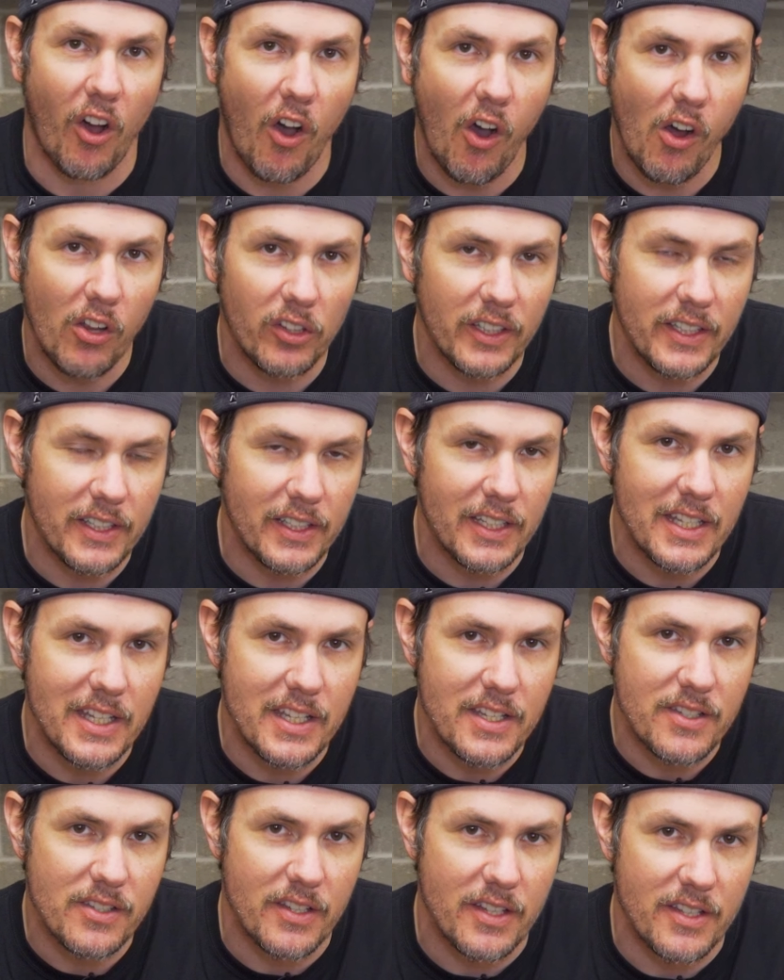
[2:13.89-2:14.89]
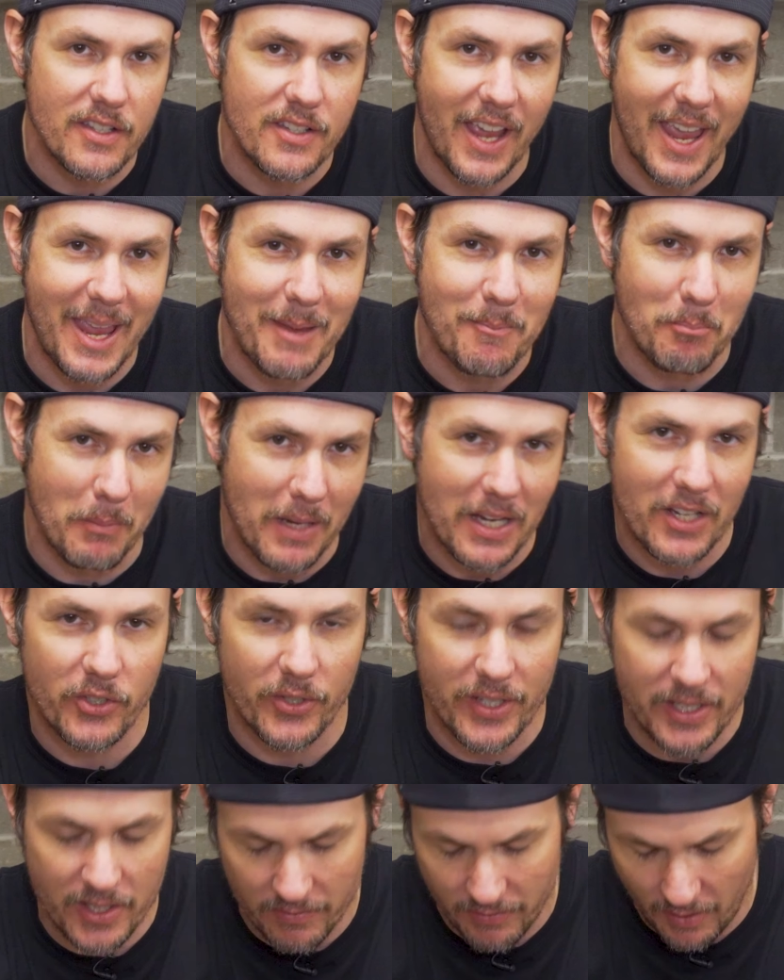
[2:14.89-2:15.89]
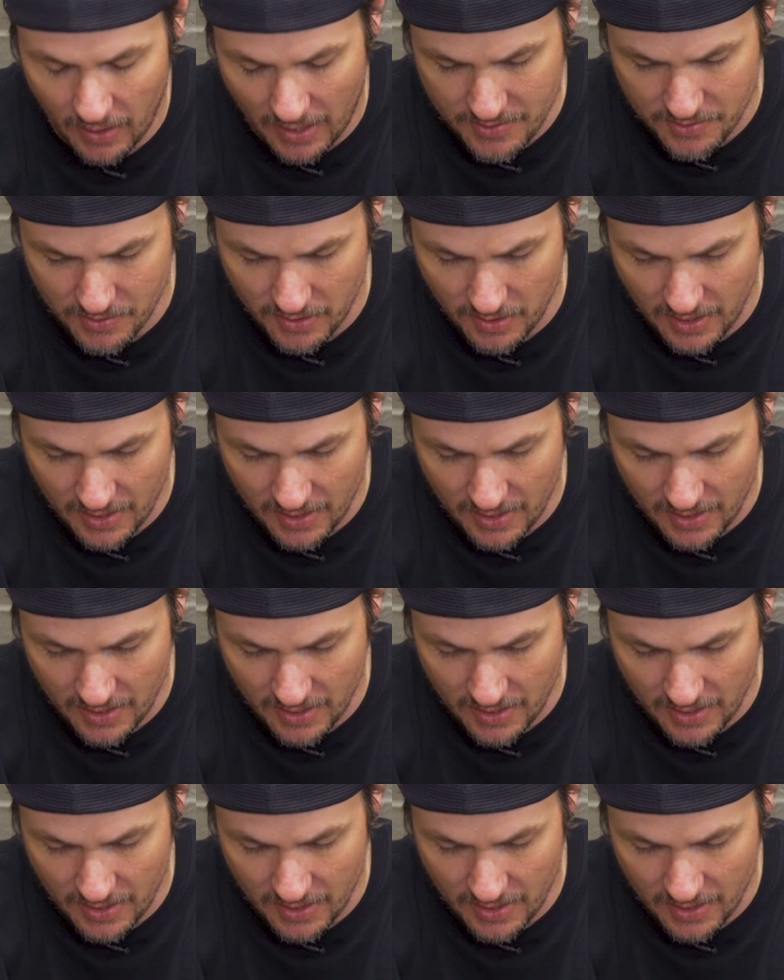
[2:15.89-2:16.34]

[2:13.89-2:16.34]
all it is a metering device,